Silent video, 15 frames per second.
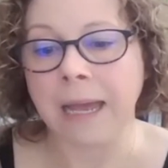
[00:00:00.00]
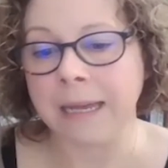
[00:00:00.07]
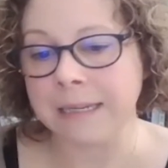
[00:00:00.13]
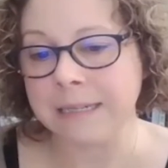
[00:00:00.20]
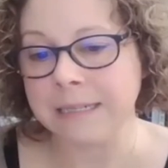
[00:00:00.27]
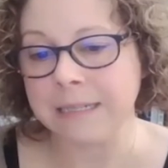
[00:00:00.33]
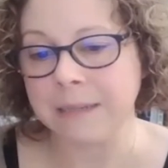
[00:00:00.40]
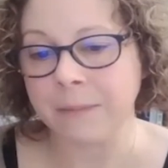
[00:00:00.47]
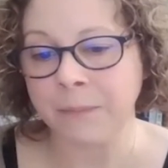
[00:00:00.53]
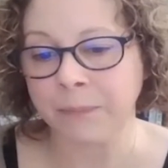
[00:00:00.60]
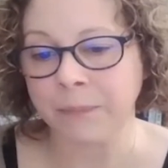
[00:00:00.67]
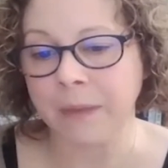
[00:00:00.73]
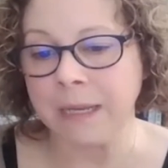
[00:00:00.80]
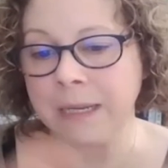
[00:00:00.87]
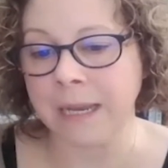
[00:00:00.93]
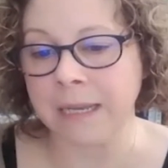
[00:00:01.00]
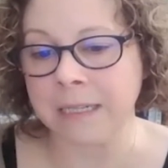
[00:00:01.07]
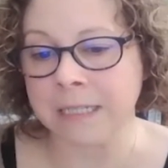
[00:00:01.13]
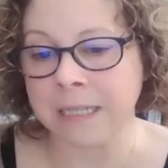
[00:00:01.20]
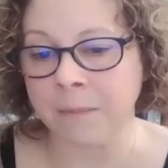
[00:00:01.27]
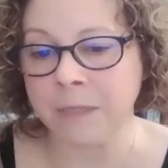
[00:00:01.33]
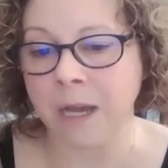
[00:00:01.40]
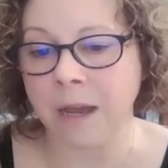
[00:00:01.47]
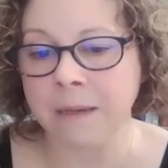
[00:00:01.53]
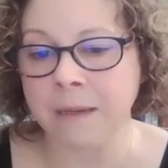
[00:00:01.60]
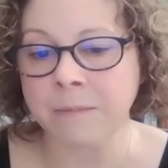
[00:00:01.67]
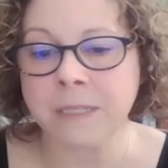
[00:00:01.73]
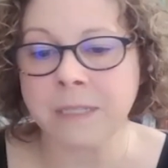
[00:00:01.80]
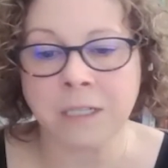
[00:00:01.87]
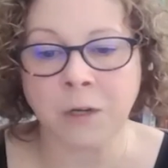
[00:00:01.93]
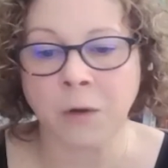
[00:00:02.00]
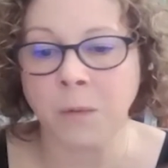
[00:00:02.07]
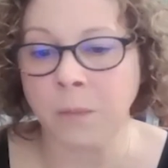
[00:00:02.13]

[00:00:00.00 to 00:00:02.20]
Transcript: And sometimes,